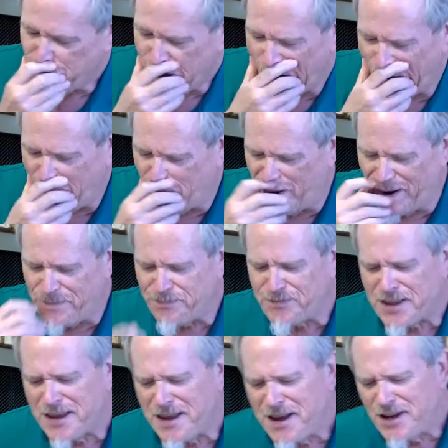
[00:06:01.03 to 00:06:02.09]
Anyway,
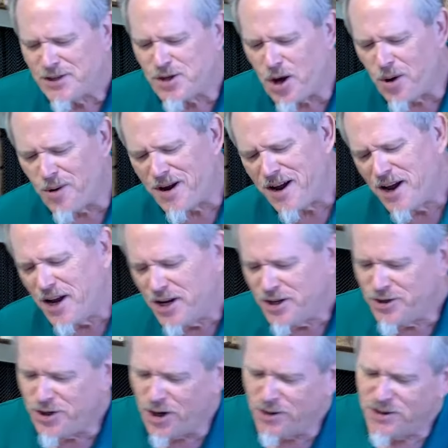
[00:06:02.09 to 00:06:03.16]
so
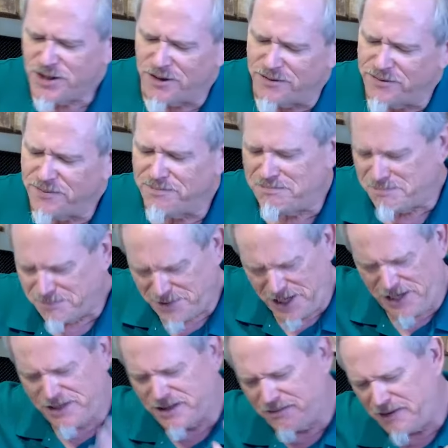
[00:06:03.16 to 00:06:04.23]
Joseph,
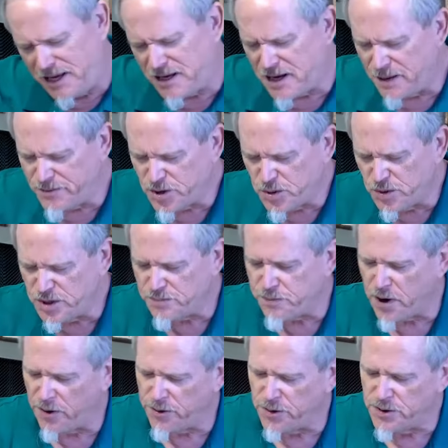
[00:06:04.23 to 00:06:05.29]
he's, he comes to his
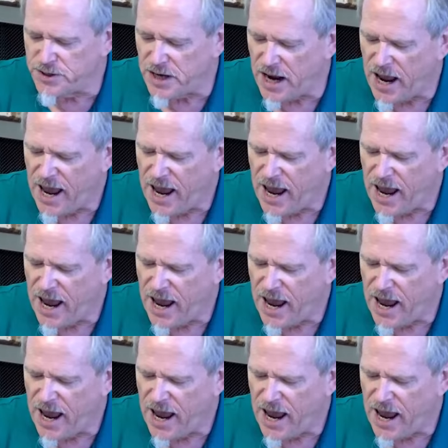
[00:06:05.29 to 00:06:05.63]
brothers,